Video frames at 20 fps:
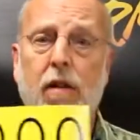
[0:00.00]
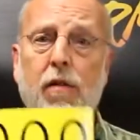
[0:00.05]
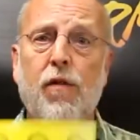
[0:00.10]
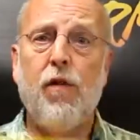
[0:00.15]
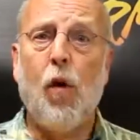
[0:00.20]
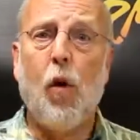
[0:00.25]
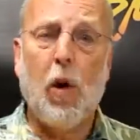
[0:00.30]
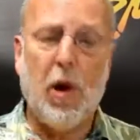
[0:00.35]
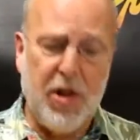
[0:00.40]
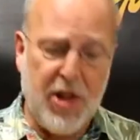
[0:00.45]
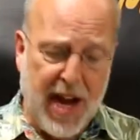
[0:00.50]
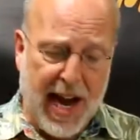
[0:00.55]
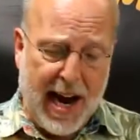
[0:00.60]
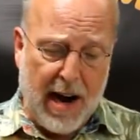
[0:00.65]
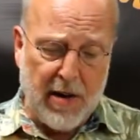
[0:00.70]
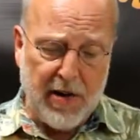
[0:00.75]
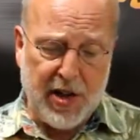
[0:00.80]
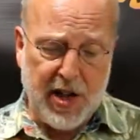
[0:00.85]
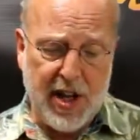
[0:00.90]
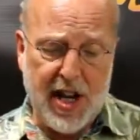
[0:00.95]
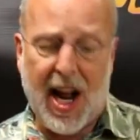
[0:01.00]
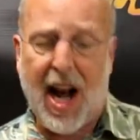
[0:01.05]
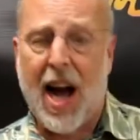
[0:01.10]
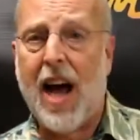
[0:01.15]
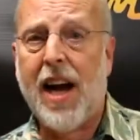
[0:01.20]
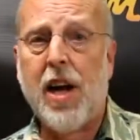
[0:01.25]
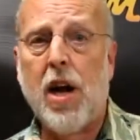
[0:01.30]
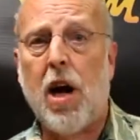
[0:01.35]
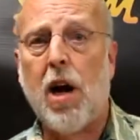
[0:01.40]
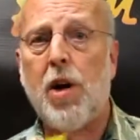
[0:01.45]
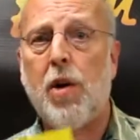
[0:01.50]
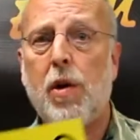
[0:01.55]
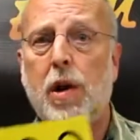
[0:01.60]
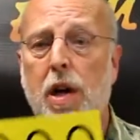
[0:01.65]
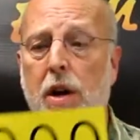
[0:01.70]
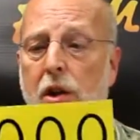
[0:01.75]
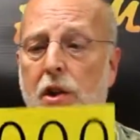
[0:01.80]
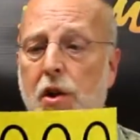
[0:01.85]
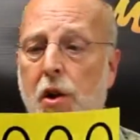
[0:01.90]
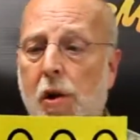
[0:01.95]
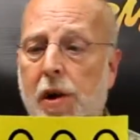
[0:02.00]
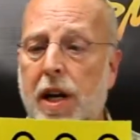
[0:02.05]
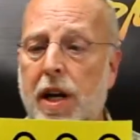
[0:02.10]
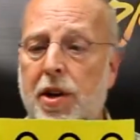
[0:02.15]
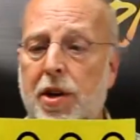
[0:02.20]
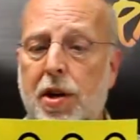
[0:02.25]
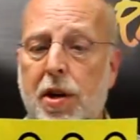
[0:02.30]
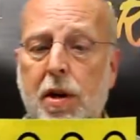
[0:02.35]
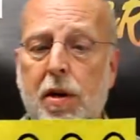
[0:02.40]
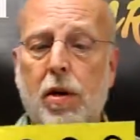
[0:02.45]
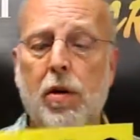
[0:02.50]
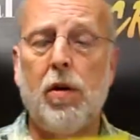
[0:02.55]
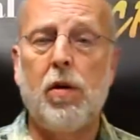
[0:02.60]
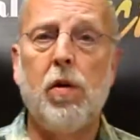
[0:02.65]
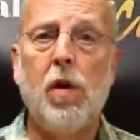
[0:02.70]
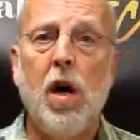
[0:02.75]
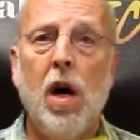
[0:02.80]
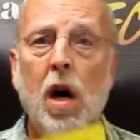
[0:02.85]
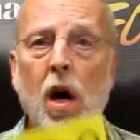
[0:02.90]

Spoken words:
4,932,